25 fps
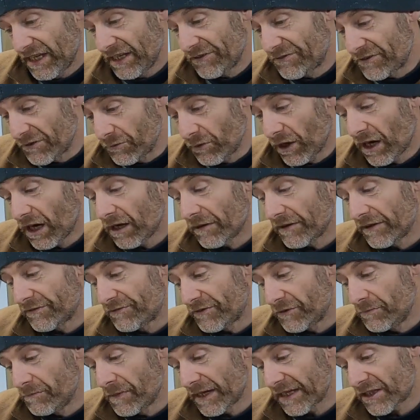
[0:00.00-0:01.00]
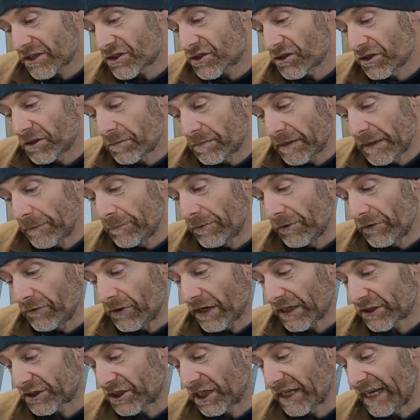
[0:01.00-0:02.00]
If you make sure the people who
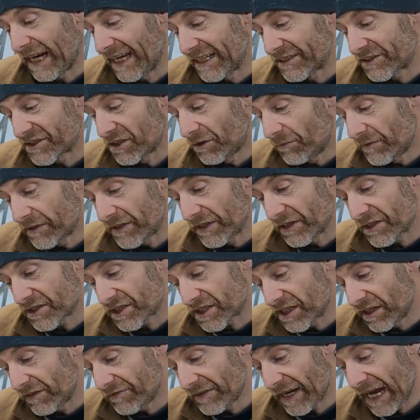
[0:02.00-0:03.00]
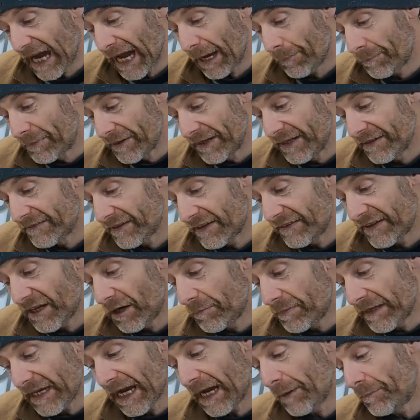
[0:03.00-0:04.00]
are actually hands-on with your stuff are happy, then they'll
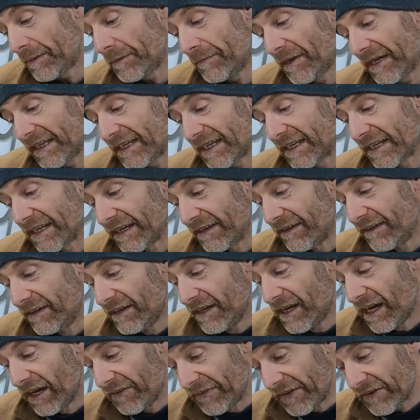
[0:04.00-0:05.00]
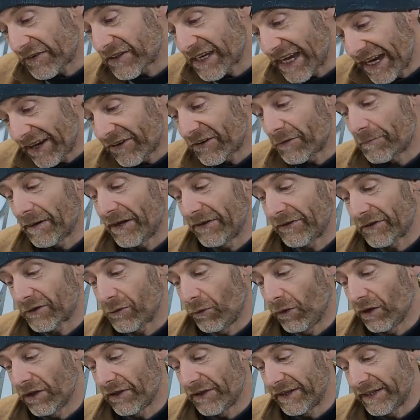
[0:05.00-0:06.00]
be happy making it and they'll care about the
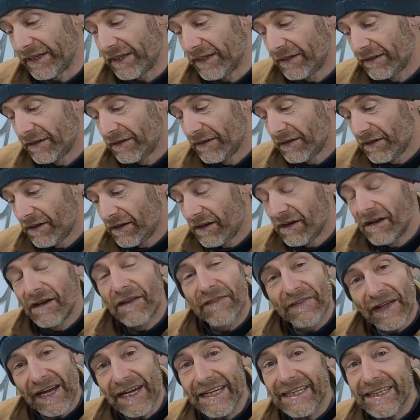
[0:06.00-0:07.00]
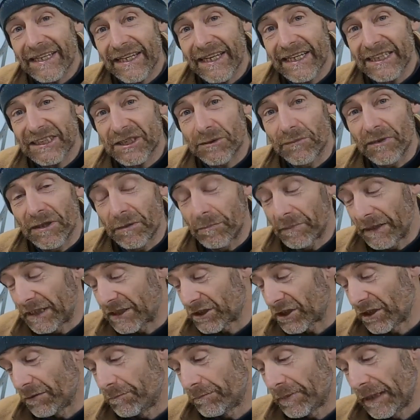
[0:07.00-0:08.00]
quality. That connection with
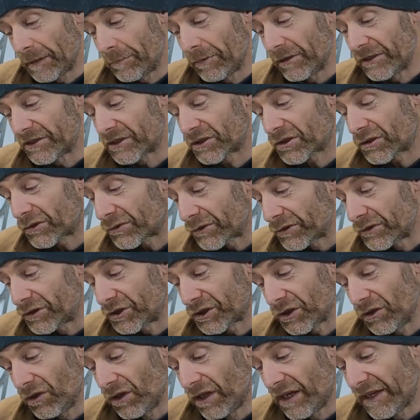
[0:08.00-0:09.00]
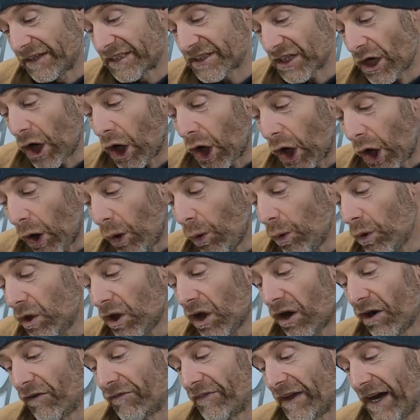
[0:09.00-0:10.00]
the people is crucial, and there's a whole
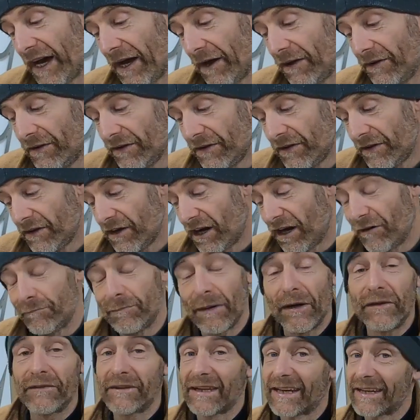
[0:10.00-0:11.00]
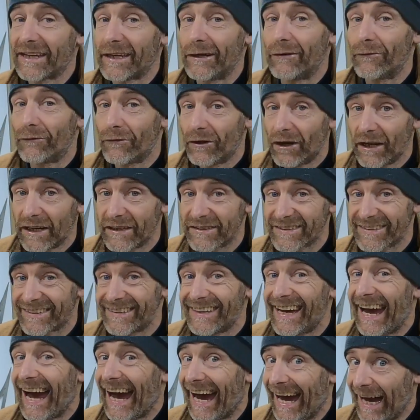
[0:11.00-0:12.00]
lot of that, of both getting it right
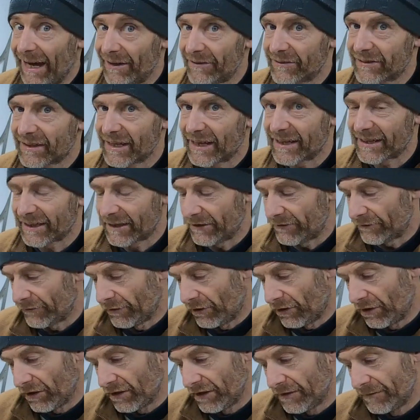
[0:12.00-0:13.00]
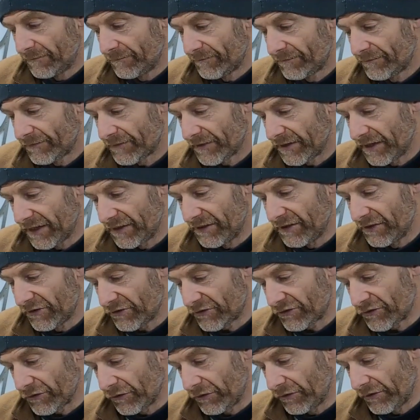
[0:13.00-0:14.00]
and getting it wrong in this
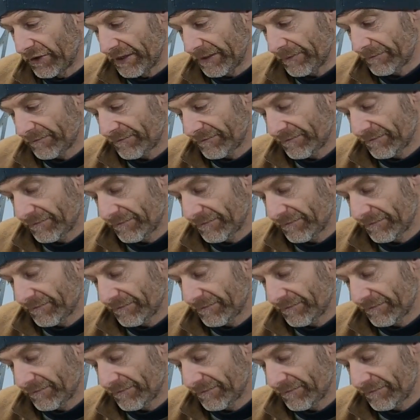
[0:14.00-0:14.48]
story.